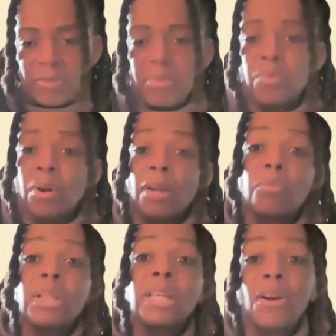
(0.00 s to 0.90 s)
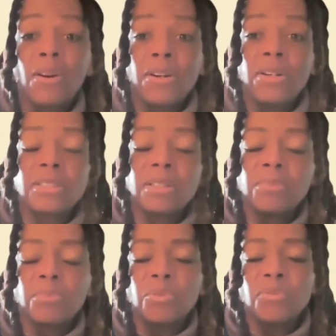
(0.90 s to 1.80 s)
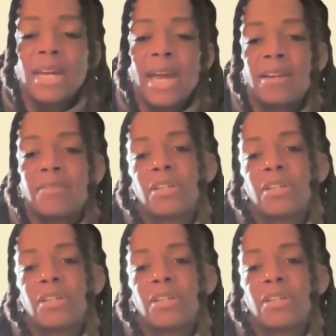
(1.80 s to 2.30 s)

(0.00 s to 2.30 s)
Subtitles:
And we've been working really hard to move that out